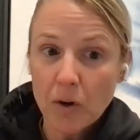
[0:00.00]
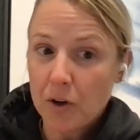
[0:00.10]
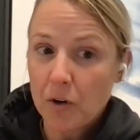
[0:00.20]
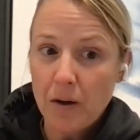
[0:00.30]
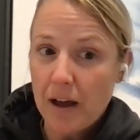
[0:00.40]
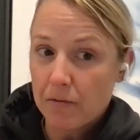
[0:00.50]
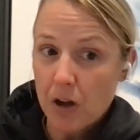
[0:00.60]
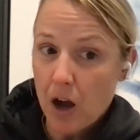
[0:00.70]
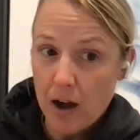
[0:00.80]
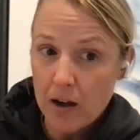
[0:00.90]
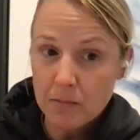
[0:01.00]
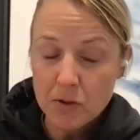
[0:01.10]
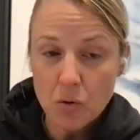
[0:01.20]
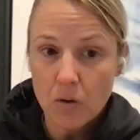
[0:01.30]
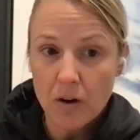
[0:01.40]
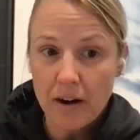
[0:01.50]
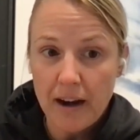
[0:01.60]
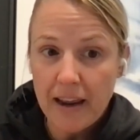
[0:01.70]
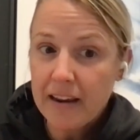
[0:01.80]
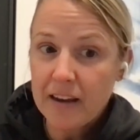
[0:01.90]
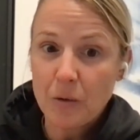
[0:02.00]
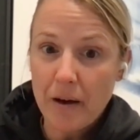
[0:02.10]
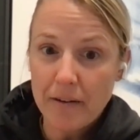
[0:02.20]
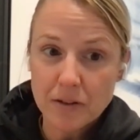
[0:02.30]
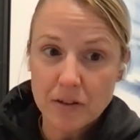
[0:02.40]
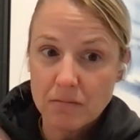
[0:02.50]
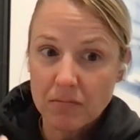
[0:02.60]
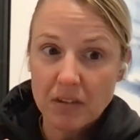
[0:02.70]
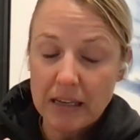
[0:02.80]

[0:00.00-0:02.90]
where you don't have comms, or, hey, you have to,